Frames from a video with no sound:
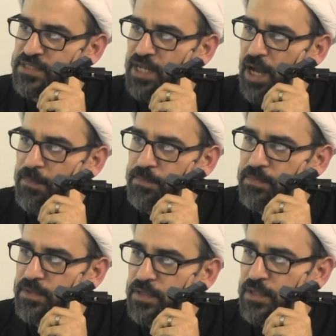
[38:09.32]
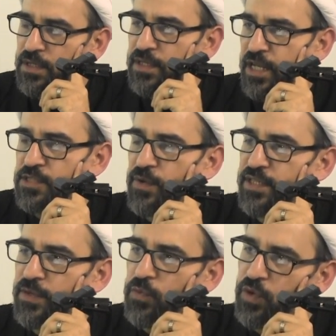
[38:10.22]
Islam, that's why
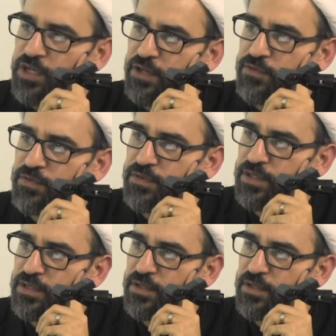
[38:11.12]
they voted in